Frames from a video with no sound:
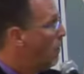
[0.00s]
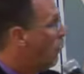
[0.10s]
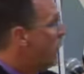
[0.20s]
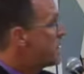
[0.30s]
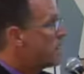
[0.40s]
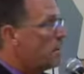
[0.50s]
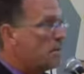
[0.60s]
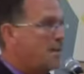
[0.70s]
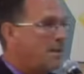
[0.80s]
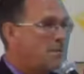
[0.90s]
Once
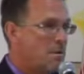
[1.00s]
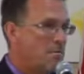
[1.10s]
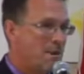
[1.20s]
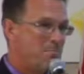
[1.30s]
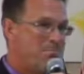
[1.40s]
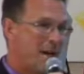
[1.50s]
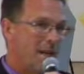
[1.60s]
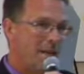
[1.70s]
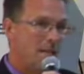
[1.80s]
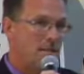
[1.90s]
they're deemed to be
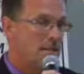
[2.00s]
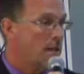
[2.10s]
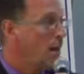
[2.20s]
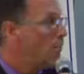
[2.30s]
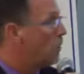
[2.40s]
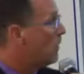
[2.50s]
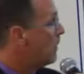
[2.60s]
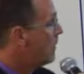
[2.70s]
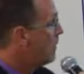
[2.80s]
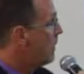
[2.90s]
medically
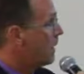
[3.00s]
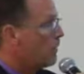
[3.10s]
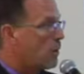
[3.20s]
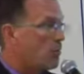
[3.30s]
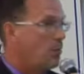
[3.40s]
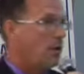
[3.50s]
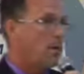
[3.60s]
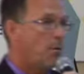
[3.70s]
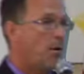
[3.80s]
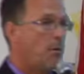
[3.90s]
stable, then our
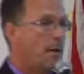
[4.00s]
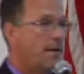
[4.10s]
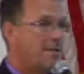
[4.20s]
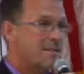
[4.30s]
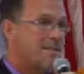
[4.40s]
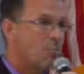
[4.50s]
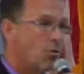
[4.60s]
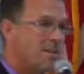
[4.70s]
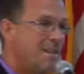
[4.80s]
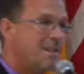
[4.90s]
community paramedic does a
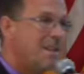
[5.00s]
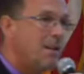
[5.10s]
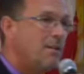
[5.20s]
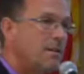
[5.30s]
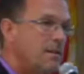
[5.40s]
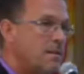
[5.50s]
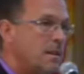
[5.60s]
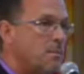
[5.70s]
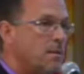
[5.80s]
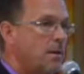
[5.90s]
more detailed
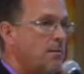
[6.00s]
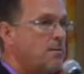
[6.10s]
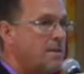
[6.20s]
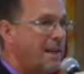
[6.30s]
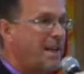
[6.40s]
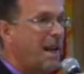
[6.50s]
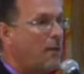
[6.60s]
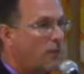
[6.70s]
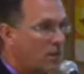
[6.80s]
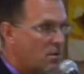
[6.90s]
assessment of their
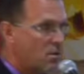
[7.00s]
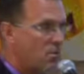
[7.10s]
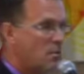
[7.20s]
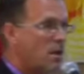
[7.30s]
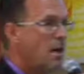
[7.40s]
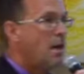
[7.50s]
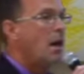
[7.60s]
psychiatric issues.